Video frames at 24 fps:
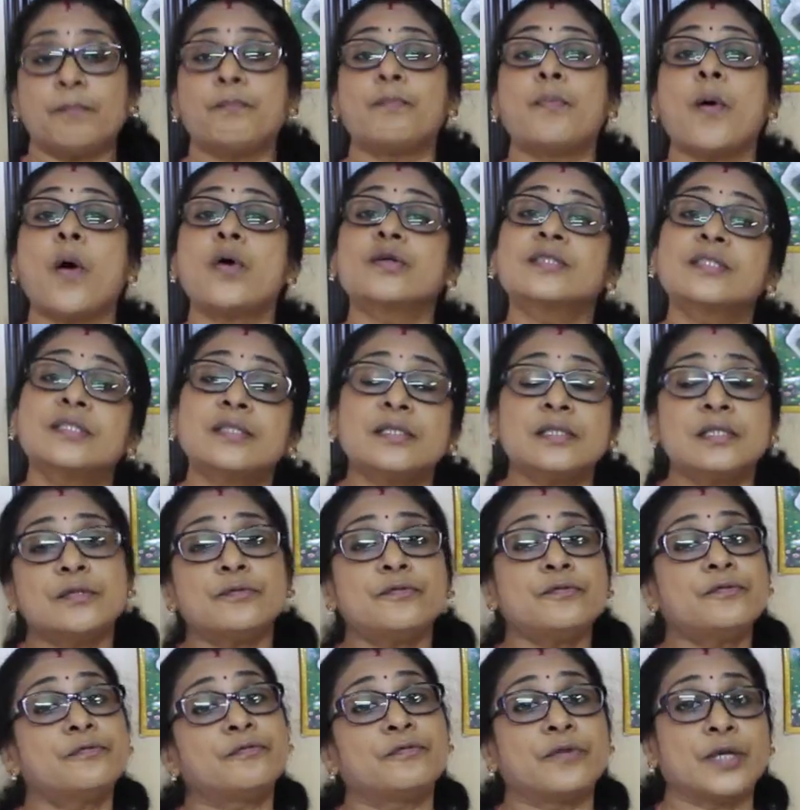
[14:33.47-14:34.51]
positive
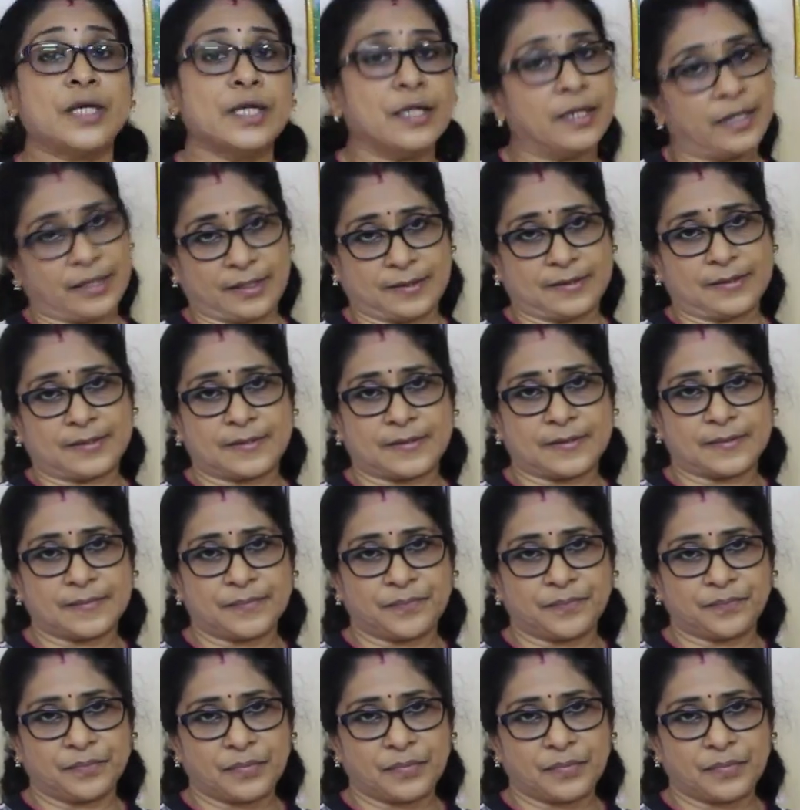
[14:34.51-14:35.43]
feelings